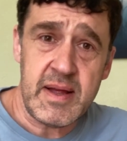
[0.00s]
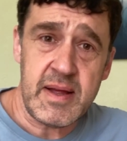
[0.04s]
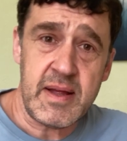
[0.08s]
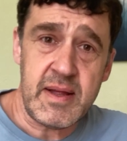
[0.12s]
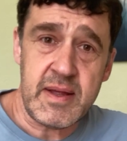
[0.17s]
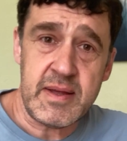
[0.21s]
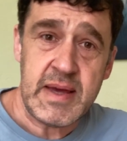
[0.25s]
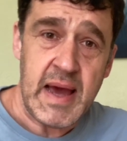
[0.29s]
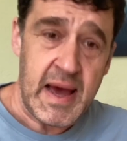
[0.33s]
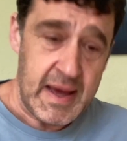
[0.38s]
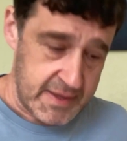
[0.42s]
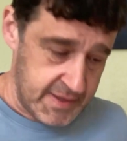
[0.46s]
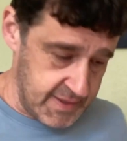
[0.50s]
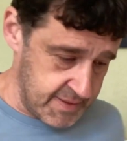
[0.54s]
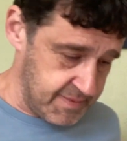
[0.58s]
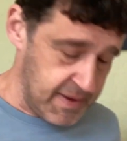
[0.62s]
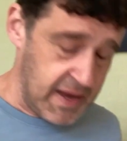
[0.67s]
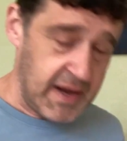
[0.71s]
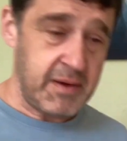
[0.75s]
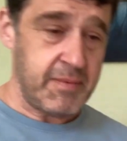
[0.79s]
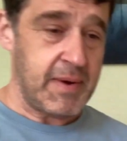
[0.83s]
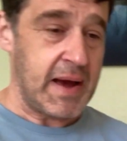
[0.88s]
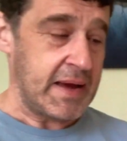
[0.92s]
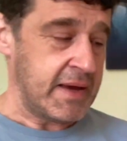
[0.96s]
Yes,
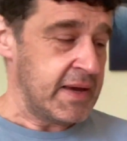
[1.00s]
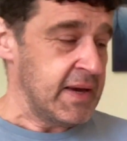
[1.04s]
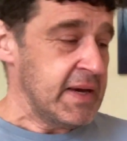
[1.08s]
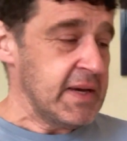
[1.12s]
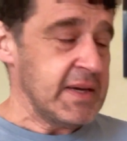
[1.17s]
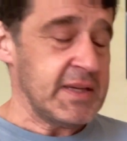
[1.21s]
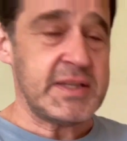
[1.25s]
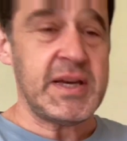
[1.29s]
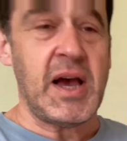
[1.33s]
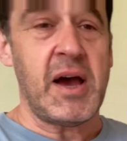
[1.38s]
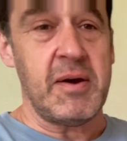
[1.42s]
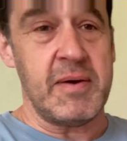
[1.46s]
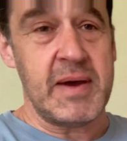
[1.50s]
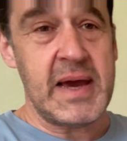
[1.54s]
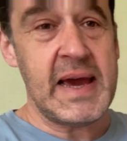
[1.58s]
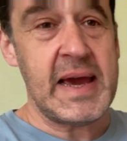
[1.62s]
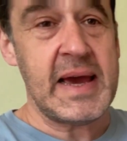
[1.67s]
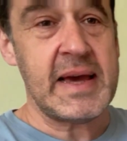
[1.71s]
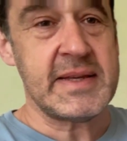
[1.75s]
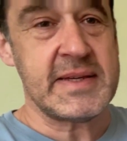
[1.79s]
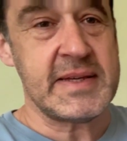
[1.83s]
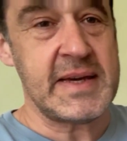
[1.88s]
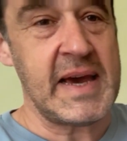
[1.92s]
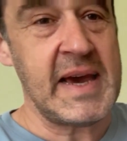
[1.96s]
anyway, so
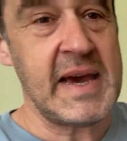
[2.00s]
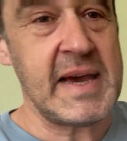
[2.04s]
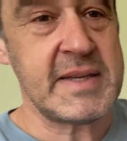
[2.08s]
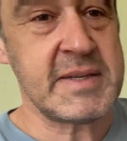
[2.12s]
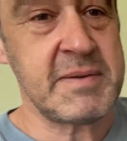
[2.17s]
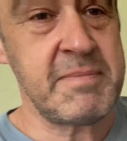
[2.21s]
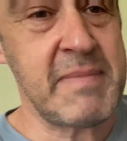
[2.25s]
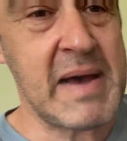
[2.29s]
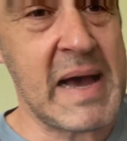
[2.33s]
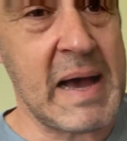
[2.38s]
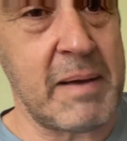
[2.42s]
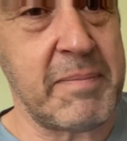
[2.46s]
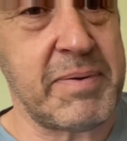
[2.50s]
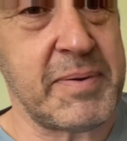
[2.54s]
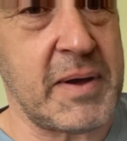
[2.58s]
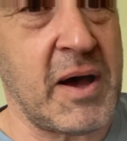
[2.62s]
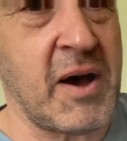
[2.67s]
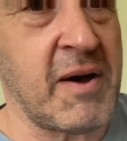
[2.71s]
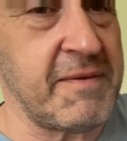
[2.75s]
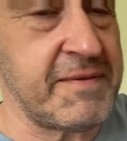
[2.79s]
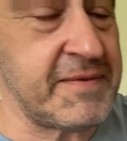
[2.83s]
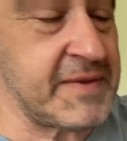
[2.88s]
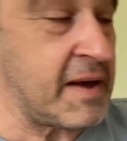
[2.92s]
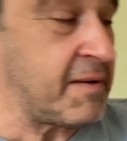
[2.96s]
here's a map
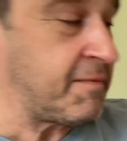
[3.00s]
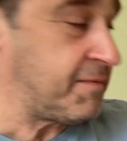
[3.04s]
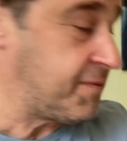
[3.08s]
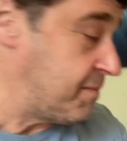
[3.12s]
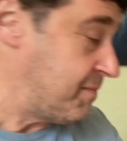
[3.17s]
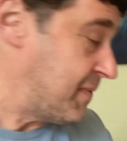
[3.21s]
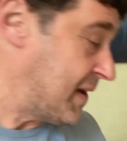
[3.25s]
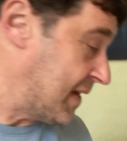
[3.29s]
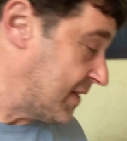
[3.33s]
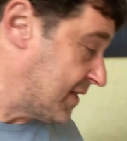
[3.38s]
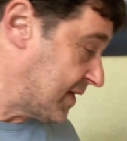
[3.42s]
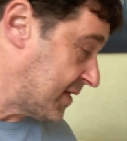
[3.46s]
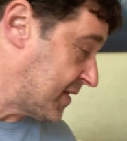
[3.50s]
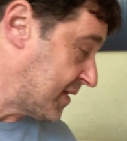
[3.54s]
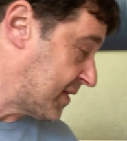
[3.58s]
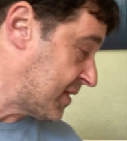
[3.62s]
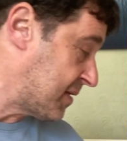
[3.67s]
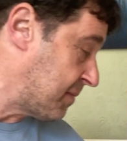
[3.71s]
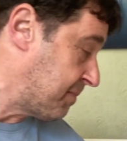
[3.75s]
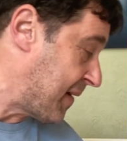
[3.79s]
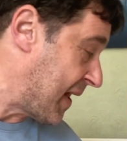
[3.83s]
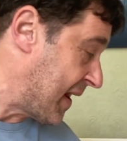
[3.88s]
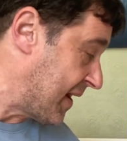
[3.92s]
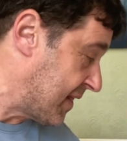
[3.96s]
of, and for me, this is
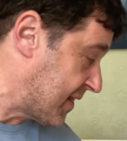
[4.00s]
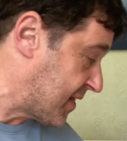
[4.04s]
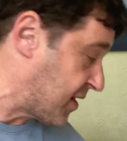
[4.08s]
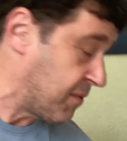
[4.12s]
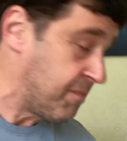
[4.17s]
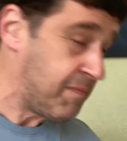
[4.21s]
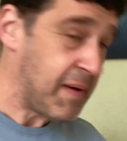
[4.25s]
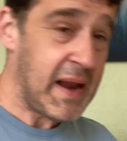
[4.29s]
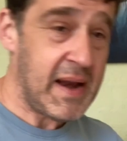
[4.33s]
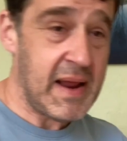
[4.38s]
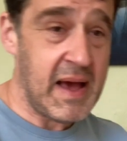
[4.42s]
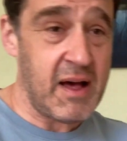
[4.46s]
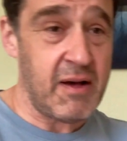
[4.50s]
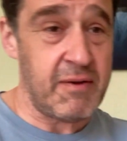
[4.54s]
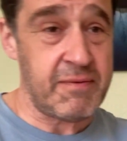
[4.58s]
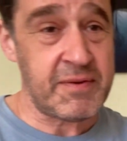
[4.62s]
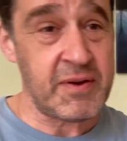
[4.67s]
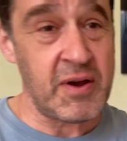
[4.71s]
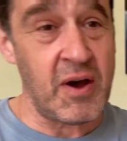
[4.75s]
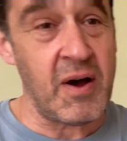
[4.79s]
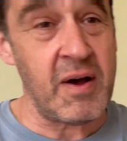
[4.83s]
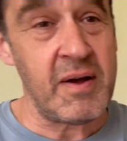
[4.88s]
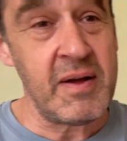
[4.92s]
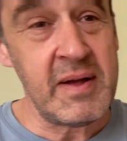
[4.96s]
Ben
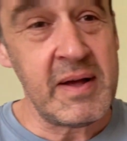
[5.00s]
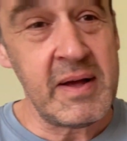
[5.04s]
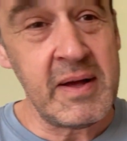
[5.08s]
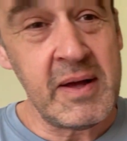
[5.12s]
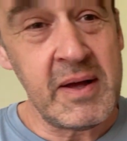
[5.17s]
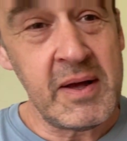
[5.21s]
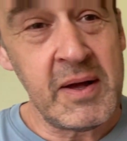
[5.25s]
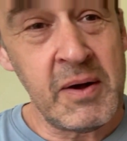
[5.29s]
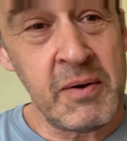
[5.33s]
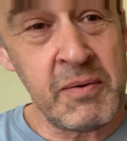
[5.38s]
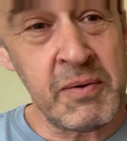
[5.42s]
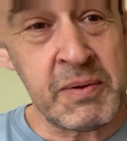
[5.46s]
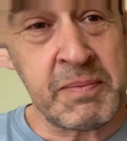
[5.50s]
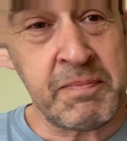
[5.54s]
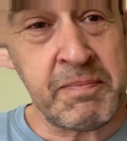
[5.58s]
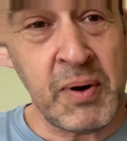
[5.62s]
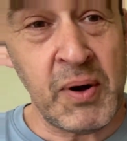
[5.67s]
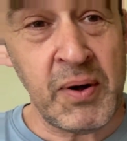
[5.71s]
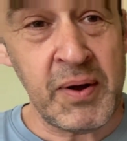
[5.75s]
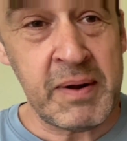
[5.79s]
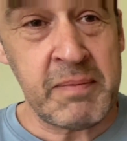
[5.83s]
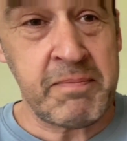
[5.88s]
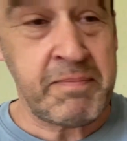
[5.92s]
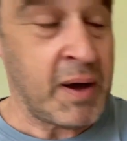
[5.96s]
Helfgott was
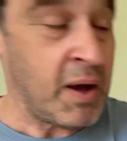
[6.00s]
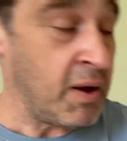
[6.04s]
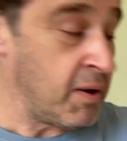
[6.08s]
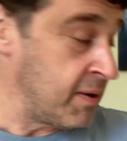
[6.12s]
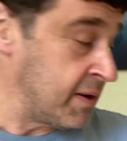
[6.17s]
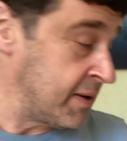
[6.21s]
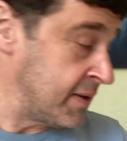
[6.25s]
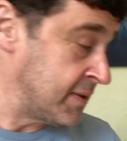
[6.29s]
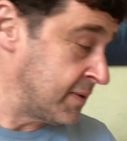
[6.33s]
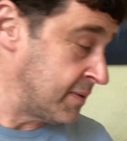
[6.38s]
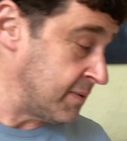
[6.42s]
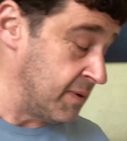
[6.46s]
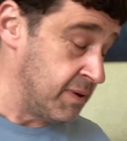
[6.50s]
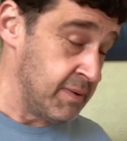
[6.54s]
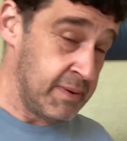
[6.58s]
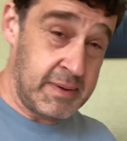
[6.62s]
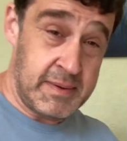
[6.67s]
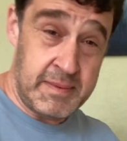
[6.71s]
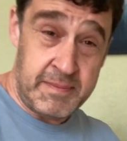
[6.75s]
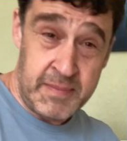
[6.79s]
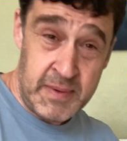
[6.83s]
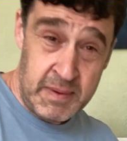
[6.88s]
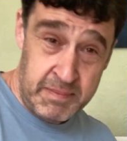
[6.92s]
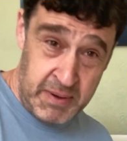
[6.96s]
born in Poland.
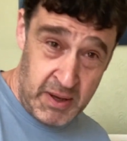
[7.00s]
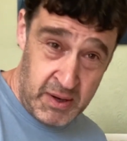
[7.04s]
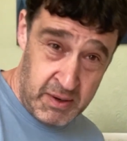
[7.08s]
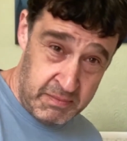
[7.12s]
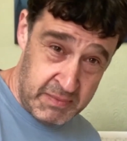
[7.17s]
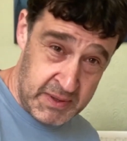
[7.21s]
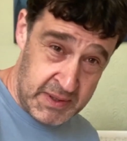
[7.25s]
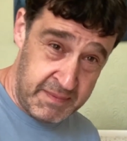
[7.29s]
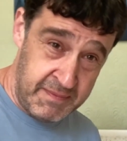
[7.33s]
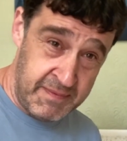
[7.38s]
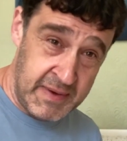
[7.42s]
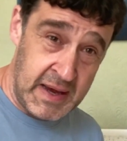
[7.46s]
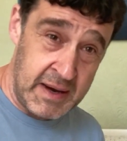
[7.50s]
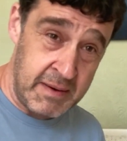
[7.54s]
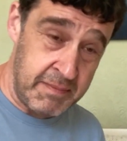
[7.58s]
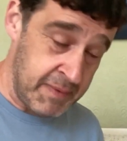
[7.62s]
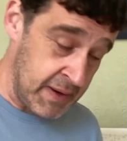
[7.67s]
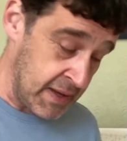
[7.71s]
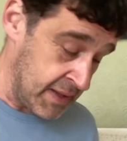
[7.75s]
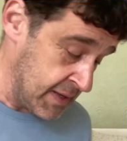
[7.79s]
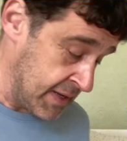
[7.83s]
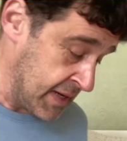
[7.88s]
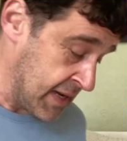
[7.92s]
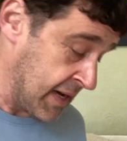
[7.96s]
Poland was invaded
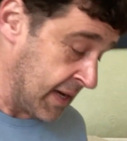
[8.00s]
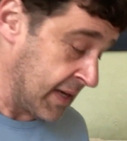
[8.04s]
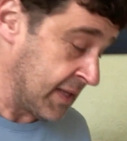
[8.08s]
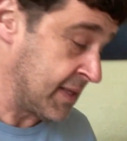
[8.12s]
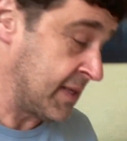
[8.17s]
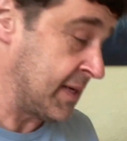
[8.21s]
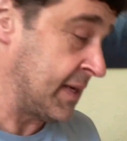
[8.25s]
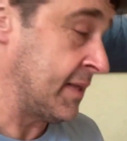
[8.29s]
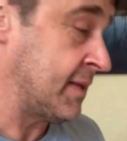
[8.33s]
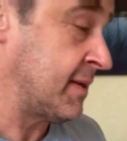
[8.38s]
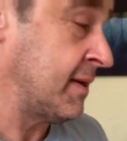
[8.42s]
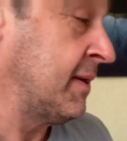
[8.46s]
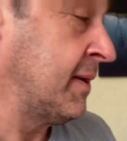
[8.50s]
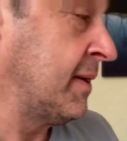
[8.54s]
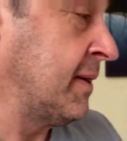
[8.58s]
by the Nazis.